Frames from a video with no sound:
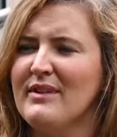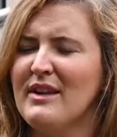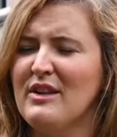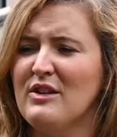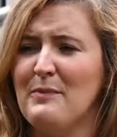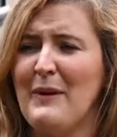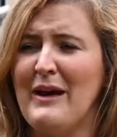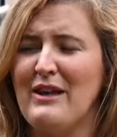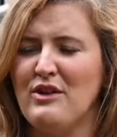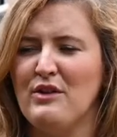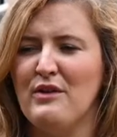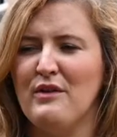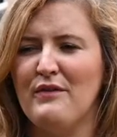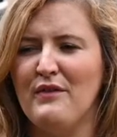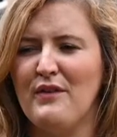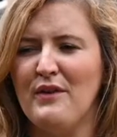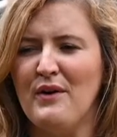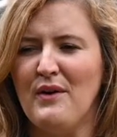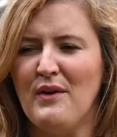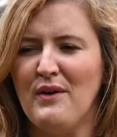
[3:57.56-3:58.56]
special
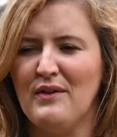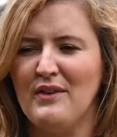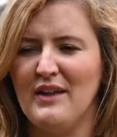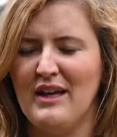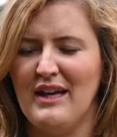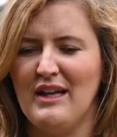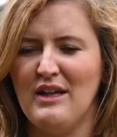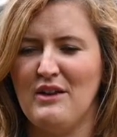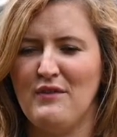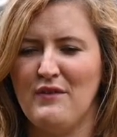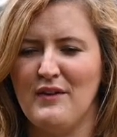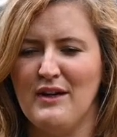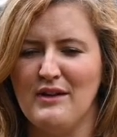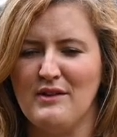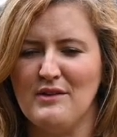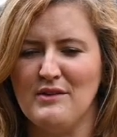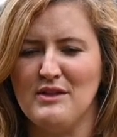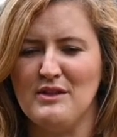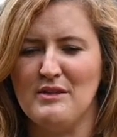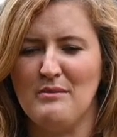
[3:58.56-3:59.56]
for the
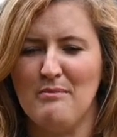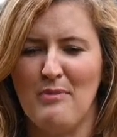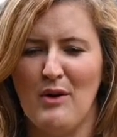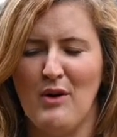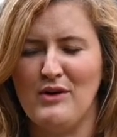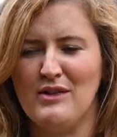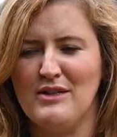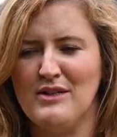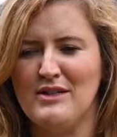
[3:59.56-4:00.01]
Heathfield bond